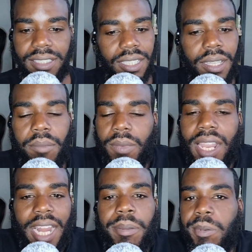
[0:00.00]
A
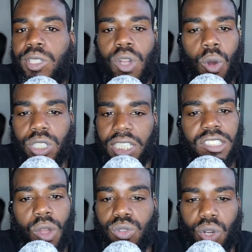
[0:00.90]
lot of people
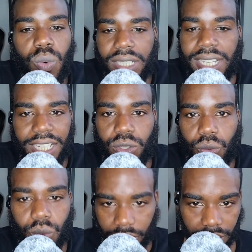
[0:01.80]
don't know what they're
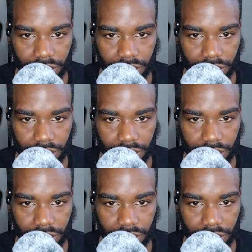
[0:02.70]
doing.